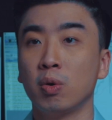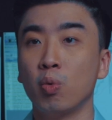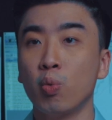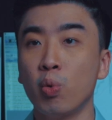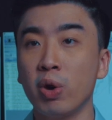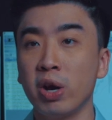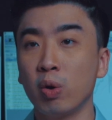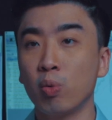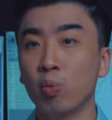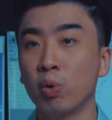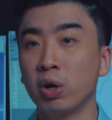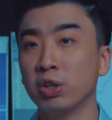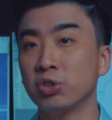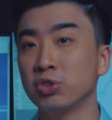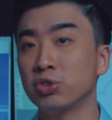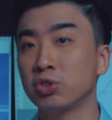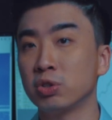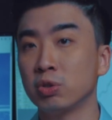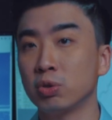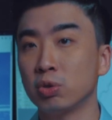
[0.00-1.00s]
where it
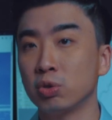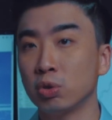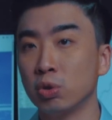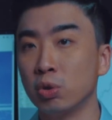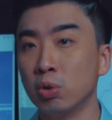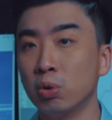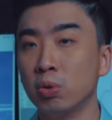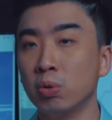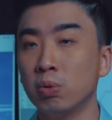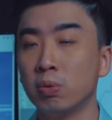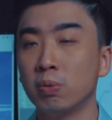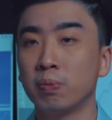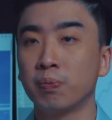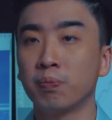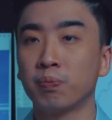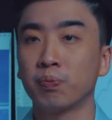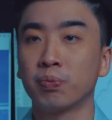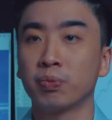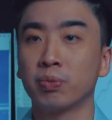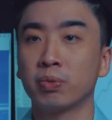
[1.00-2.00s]
wants to go,
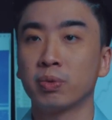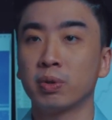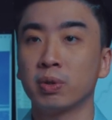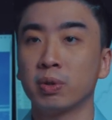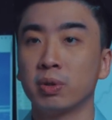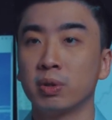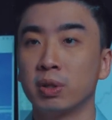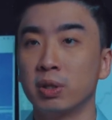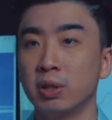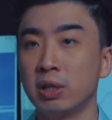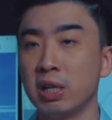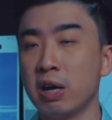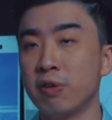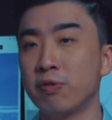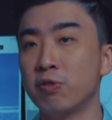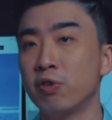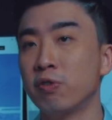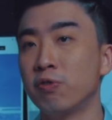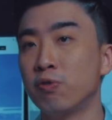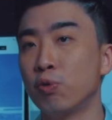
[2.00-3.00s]
the
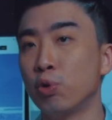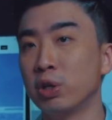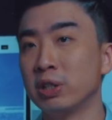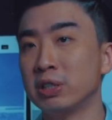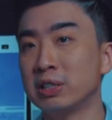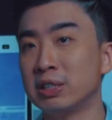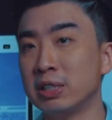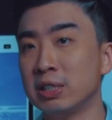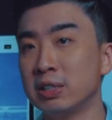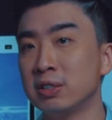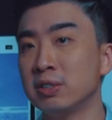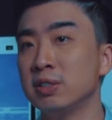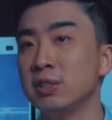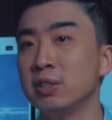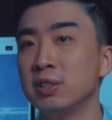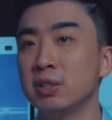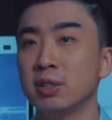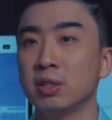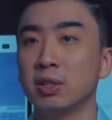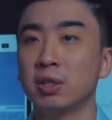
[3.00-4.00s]
level of
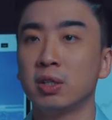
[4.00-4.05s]
volatility.